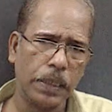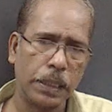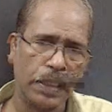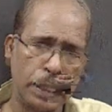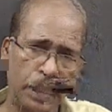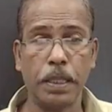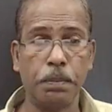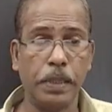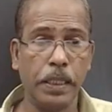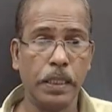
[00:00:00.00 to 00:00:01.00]
A by
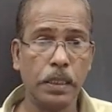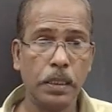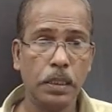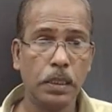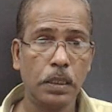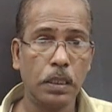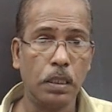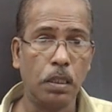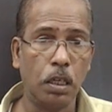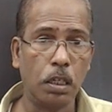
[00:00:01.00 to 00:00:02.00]
b
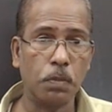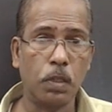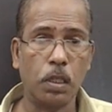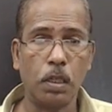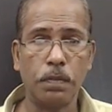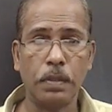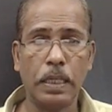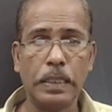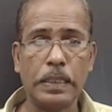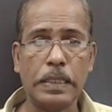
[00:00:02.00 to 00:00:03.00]
log mod of,
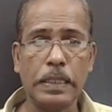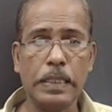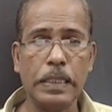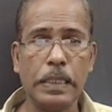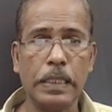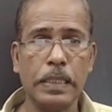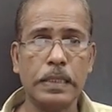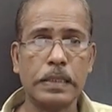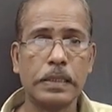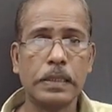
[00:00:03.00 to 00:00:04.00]
and t
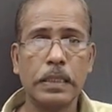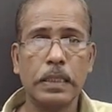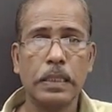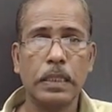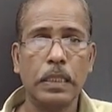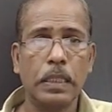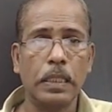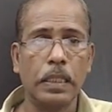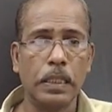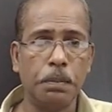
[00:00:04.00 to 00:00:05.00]
is
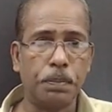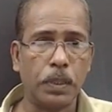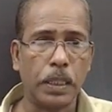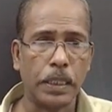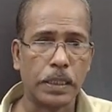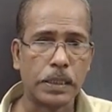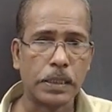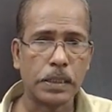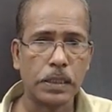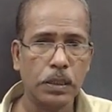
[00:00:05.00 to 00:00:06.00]
e power
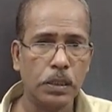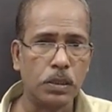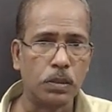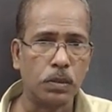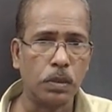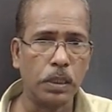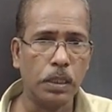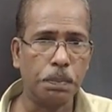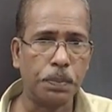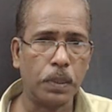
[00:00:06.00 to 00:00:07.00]
x. So
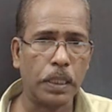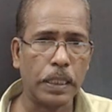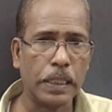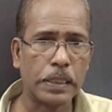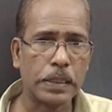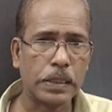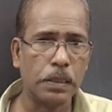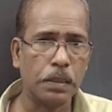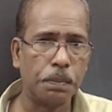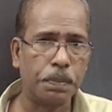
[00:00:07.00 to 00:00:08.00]
e power x
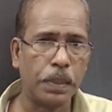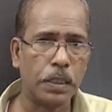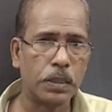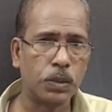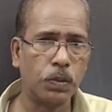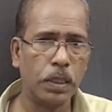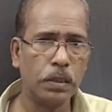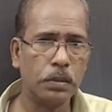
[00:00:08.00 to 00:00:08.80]
plus 1